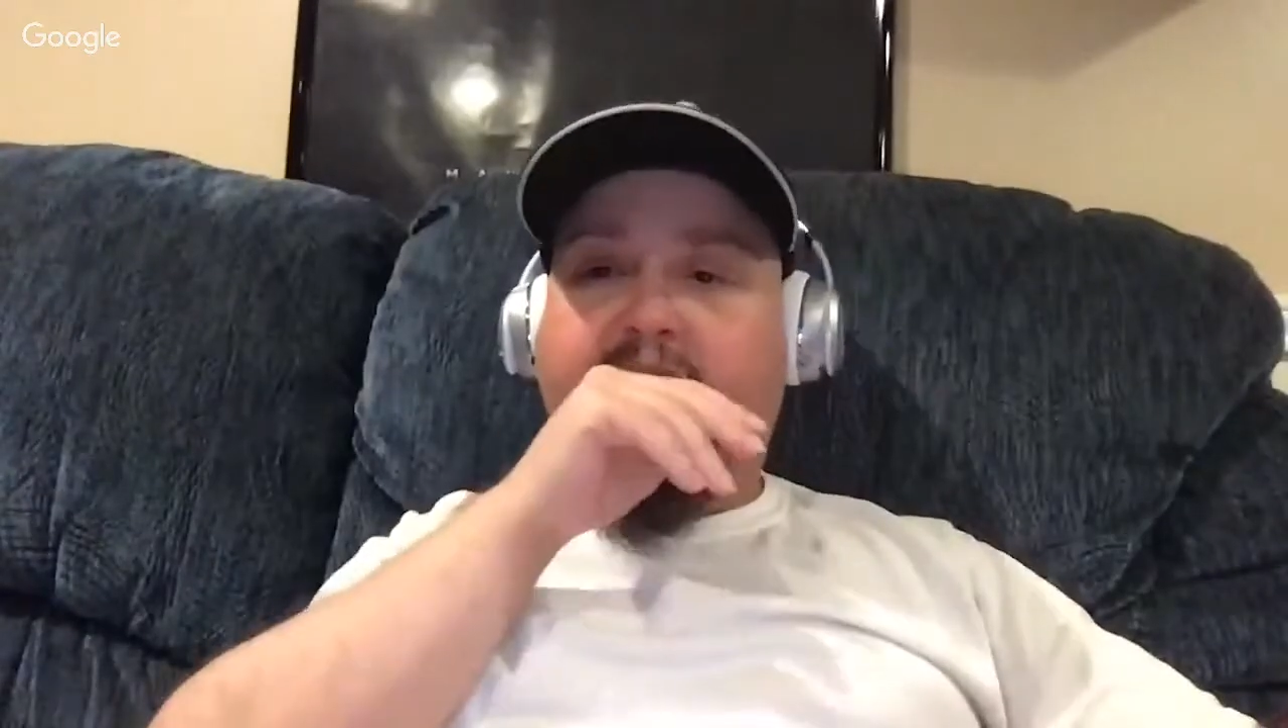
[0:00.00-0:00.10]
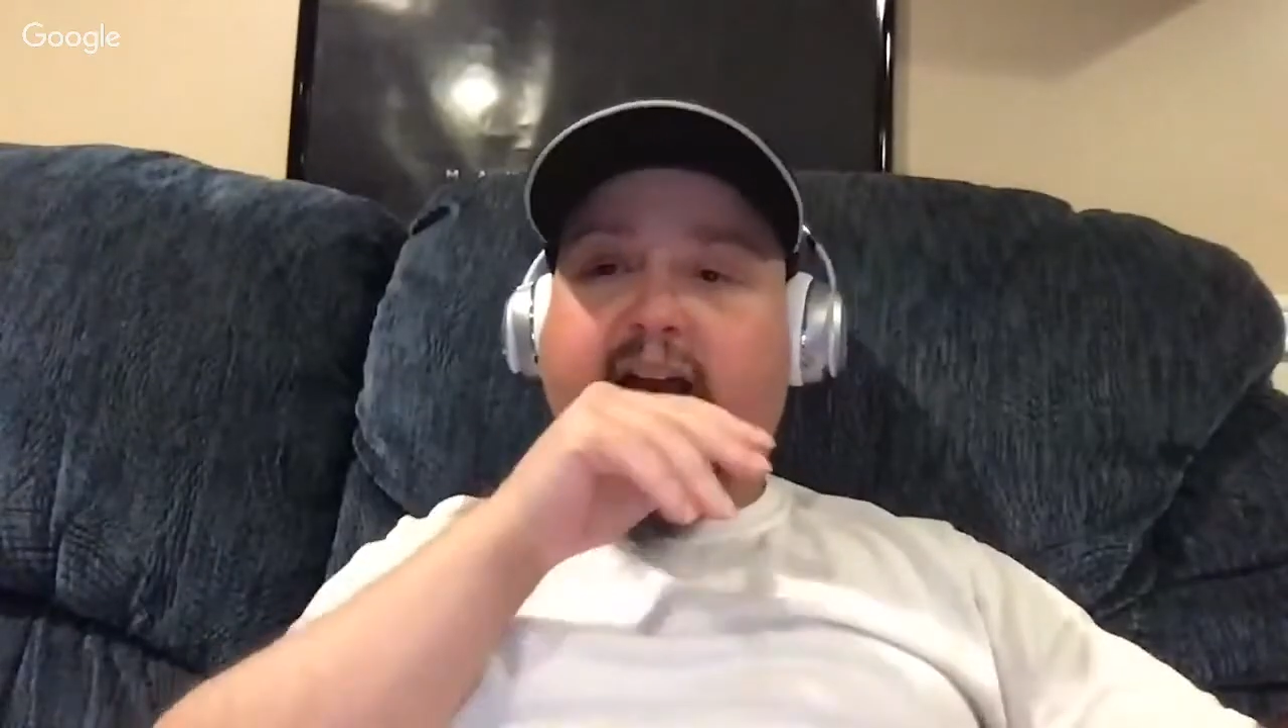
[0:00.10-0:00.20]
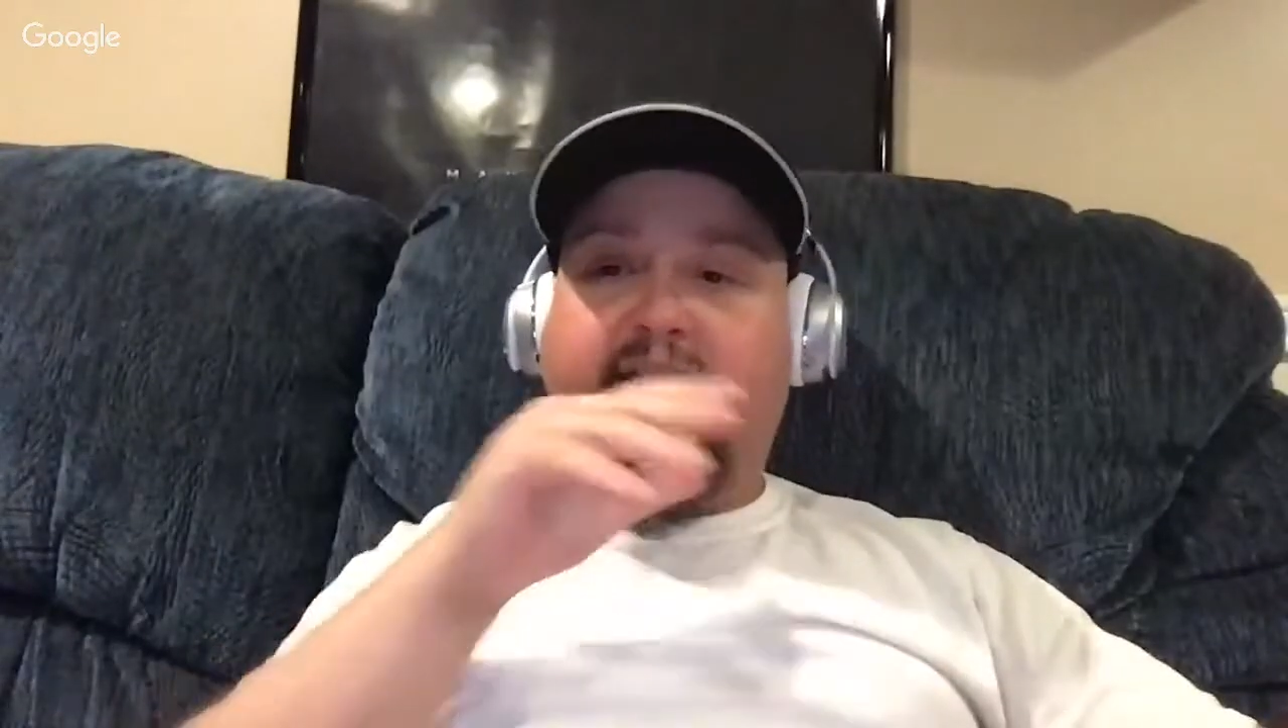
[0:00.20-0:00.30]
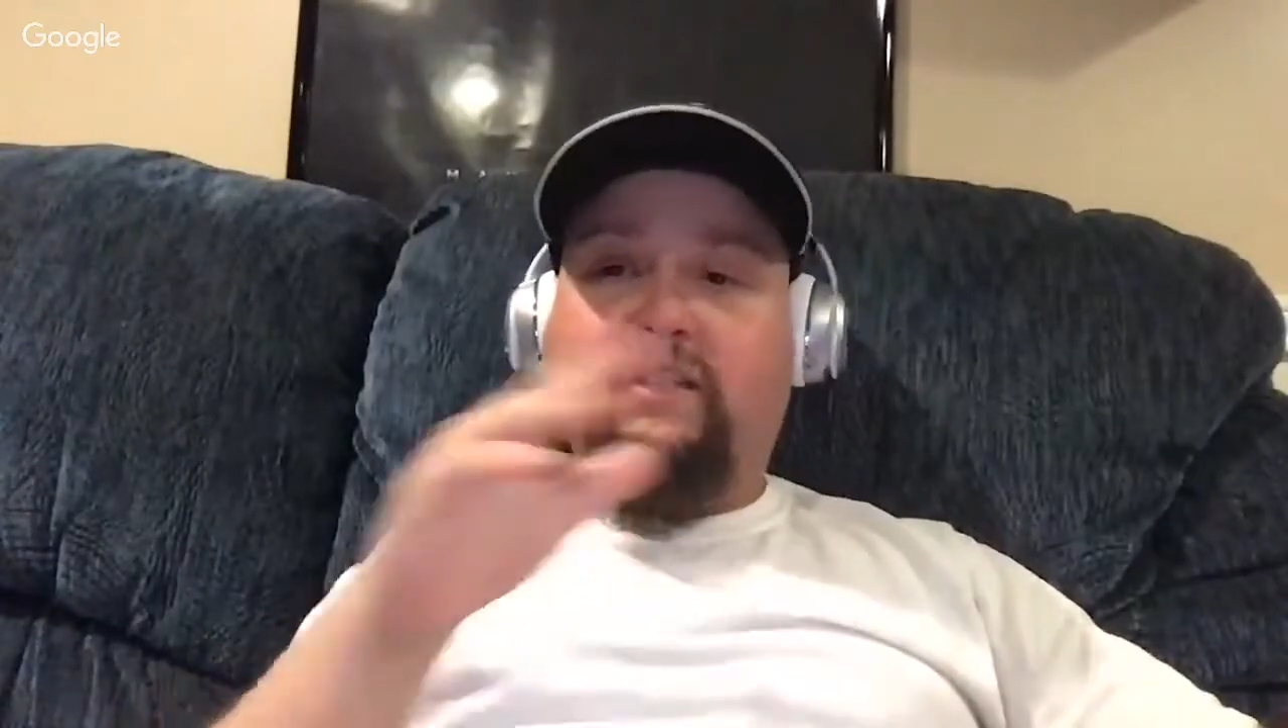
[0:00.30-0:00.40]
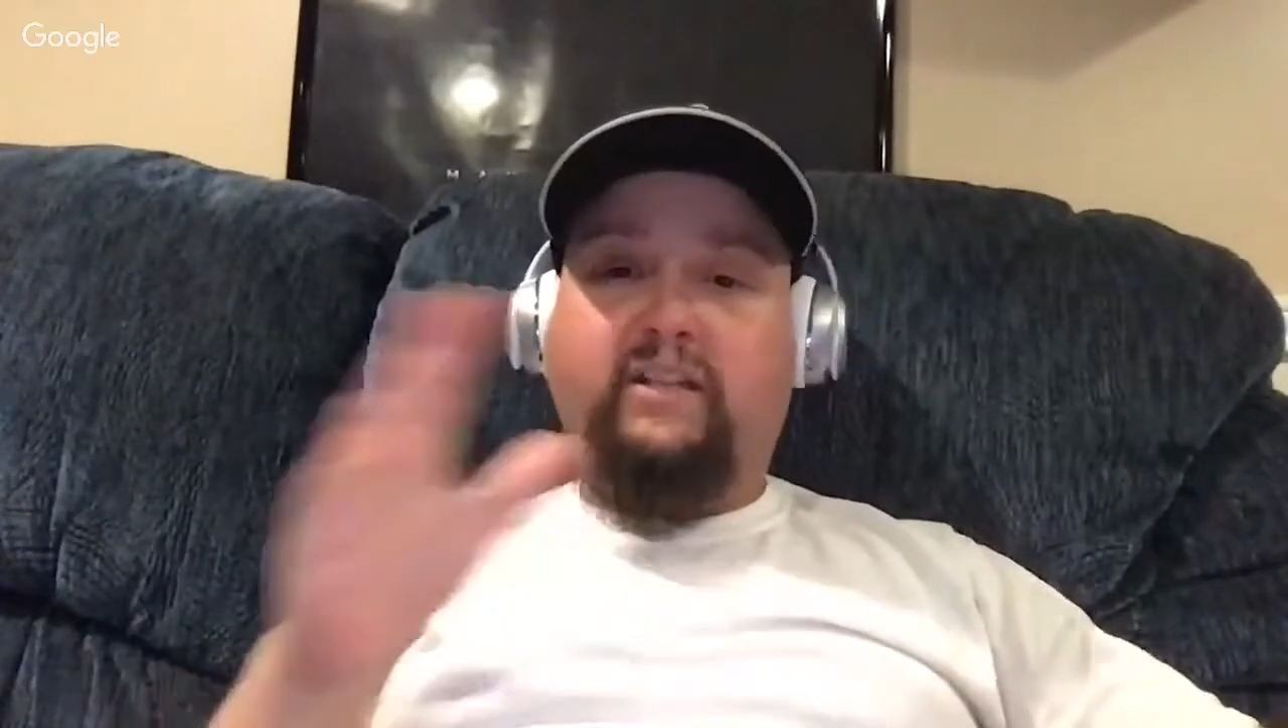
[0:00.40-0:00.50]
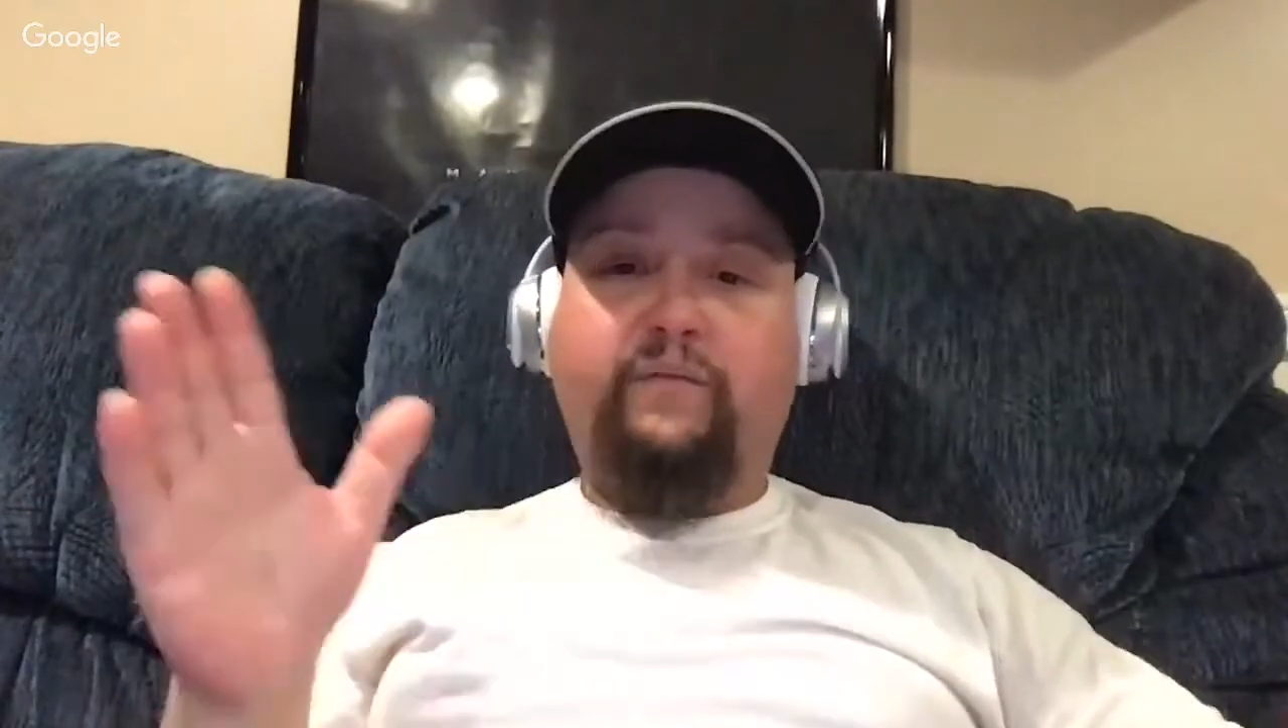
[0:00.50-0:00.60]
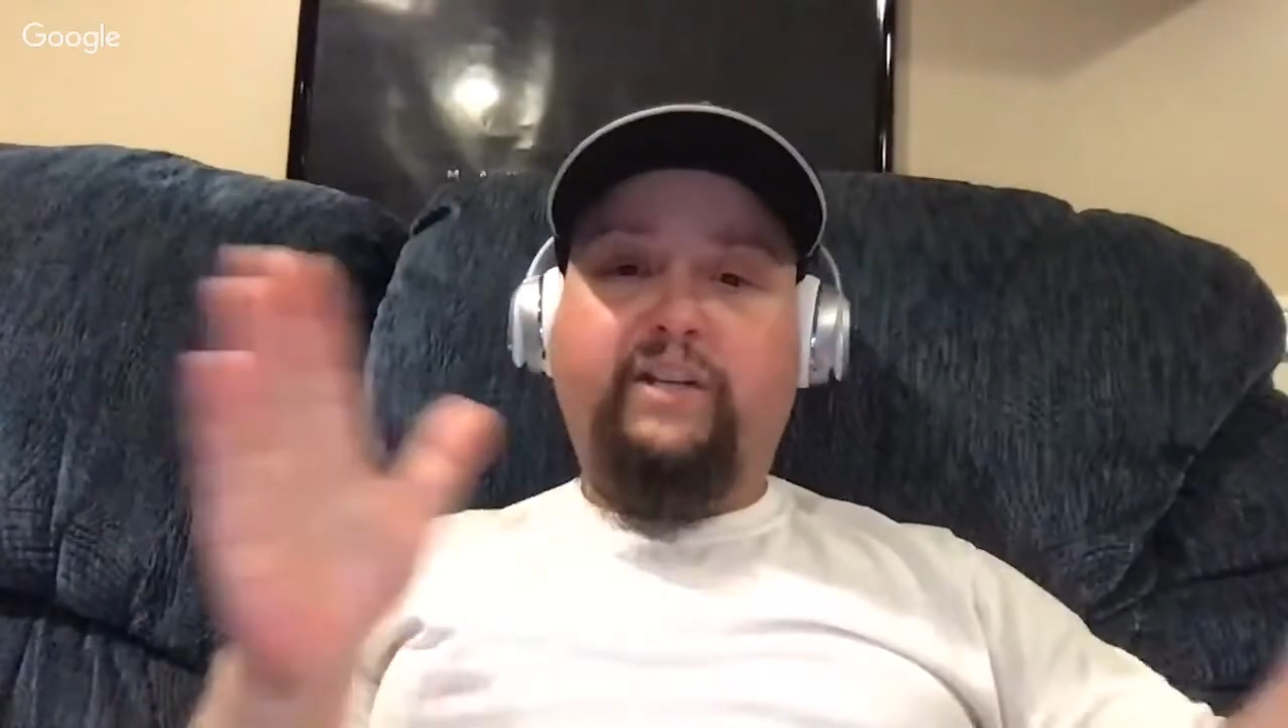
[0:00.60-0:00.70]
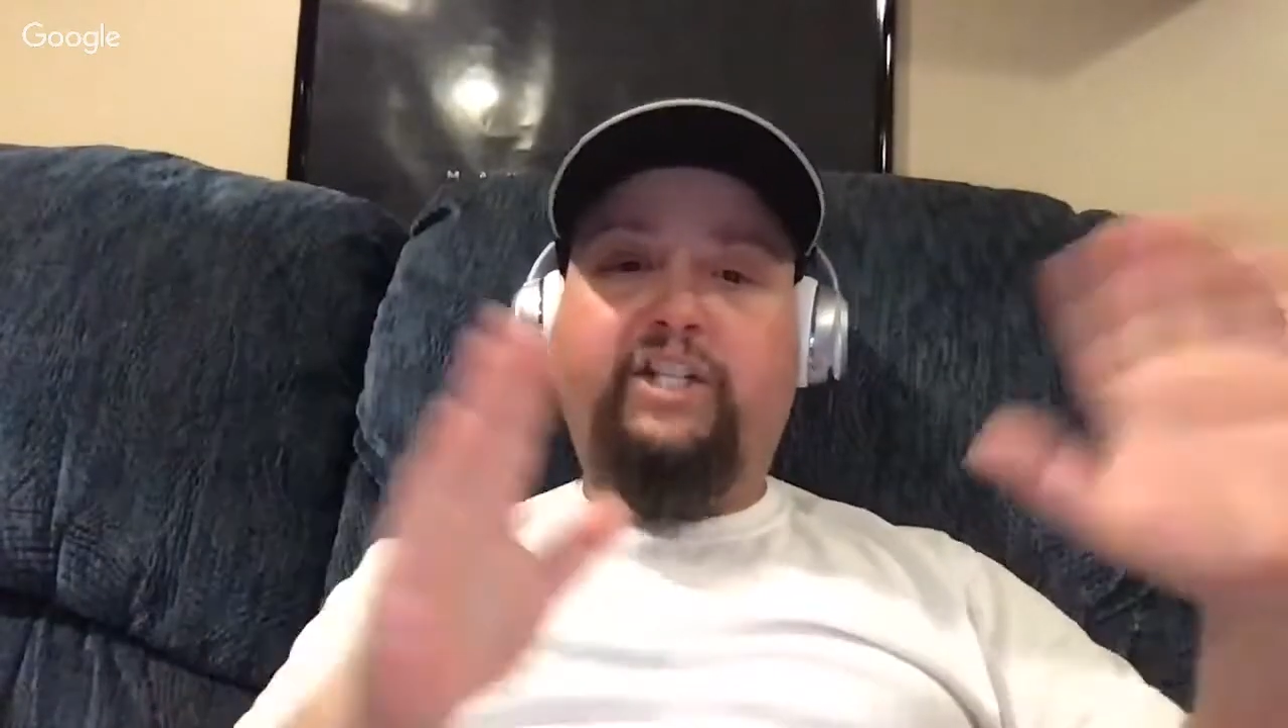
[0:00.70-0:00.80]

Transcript: a confrontation